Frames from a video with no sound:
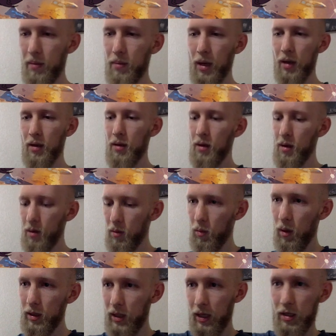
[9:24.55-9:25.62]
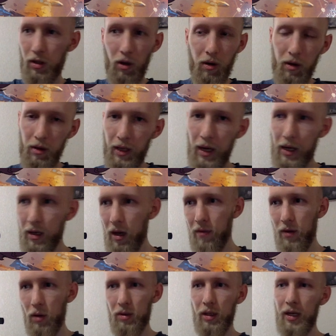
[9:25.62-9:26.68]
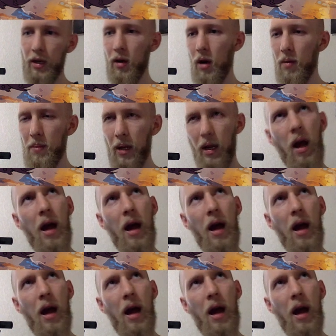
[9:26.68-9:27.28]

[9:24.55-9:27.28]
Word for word: but once I start getting enough notes in here and I'm like,